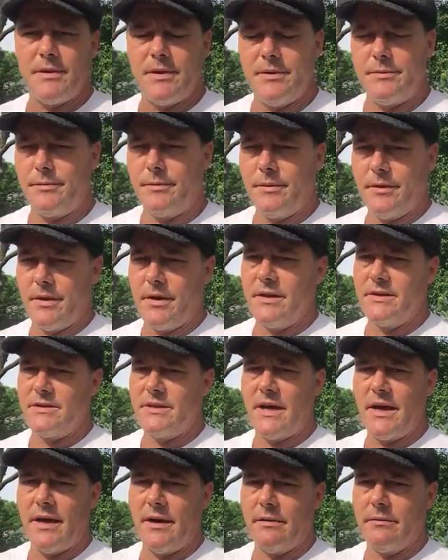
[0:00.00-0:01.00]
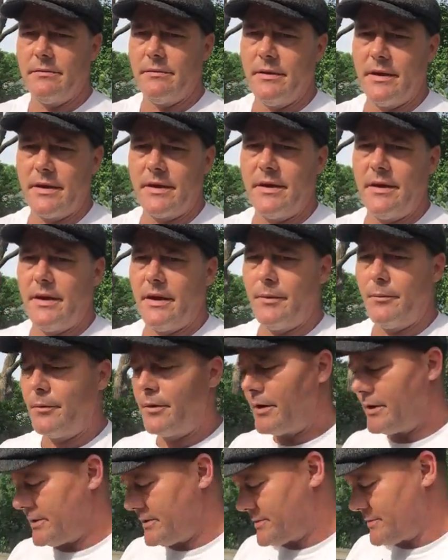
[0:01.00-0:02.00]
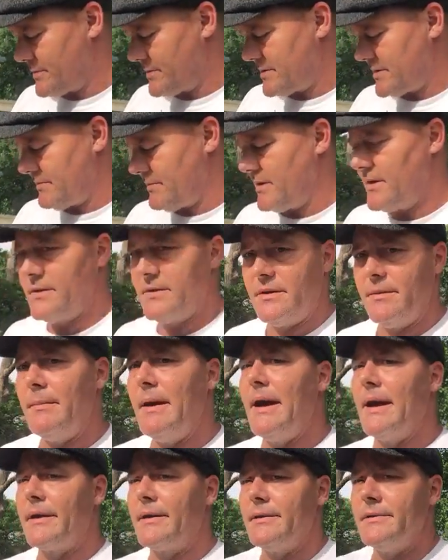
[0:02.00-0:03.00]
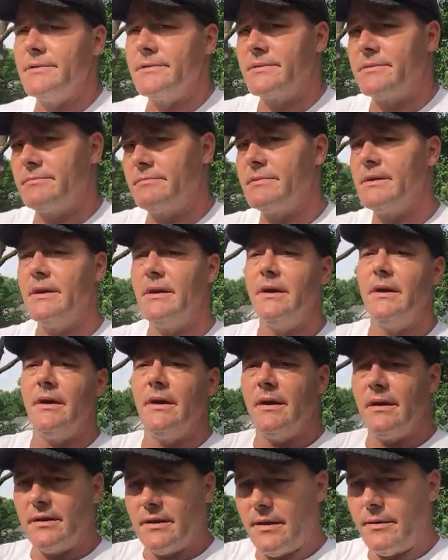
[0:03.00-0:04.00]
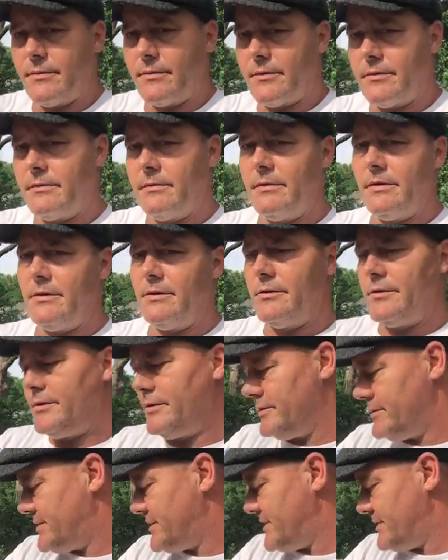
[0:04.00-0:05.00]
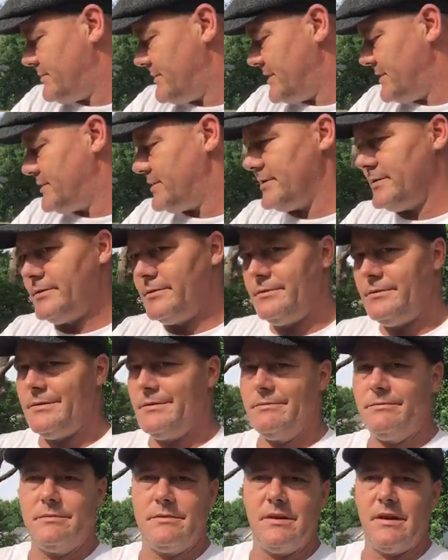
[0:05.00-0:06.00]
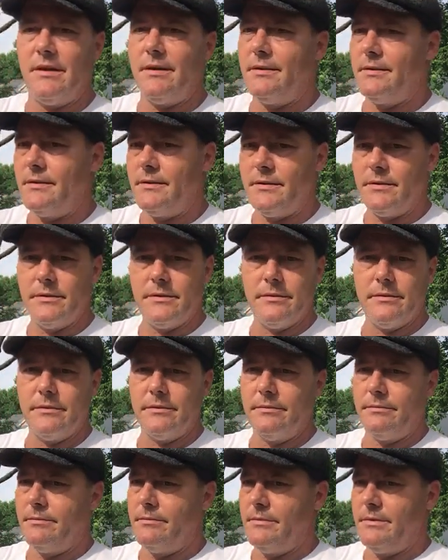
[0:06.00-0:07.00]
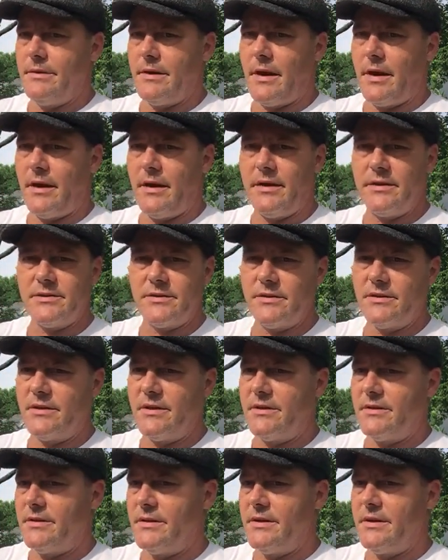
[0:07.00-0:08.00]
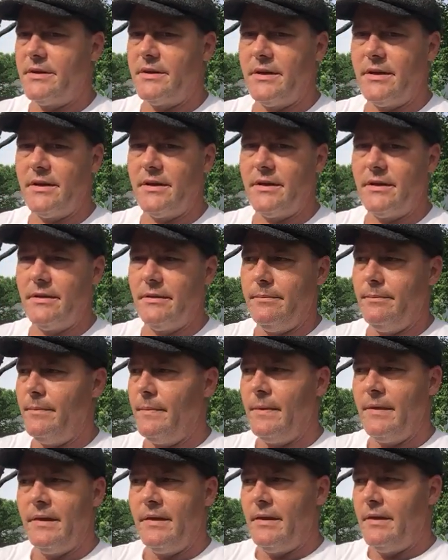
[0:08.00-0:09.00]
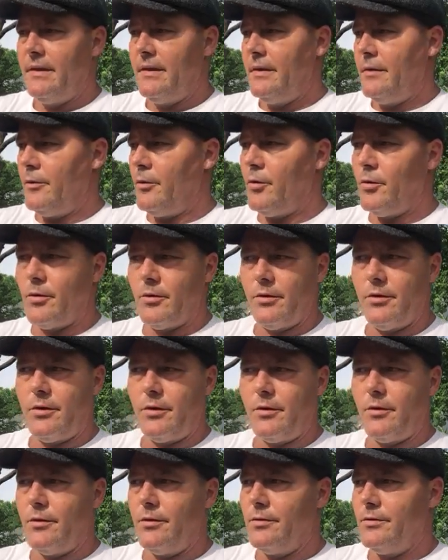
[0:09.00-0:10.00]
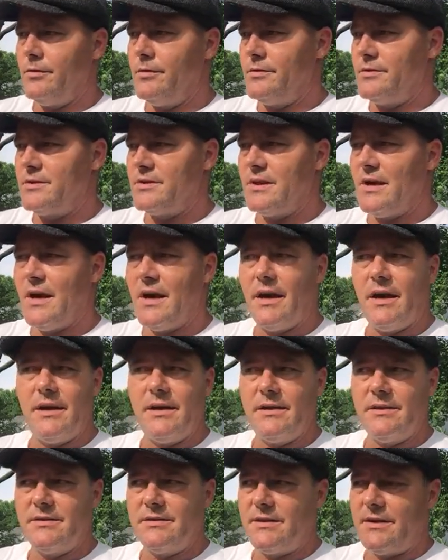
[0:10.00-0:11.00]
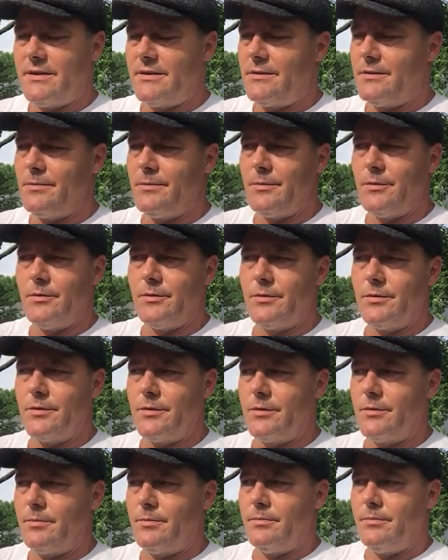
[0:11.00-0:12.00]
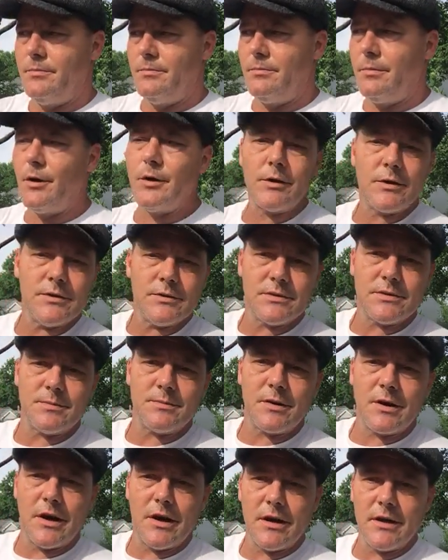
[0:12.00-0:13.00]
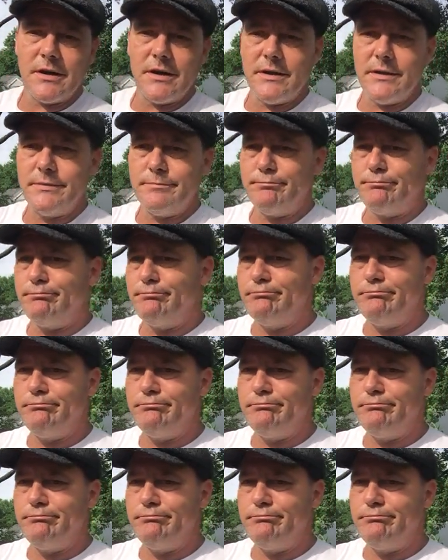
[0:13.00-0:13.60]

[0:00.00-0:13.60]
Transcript: I didn't realize how lucky I was with some of the tobaccos they were introducing me to. You know, Dunhill, Esoterica, Orlick Golden Slice, Aaron Moore, Balkan Sobrani.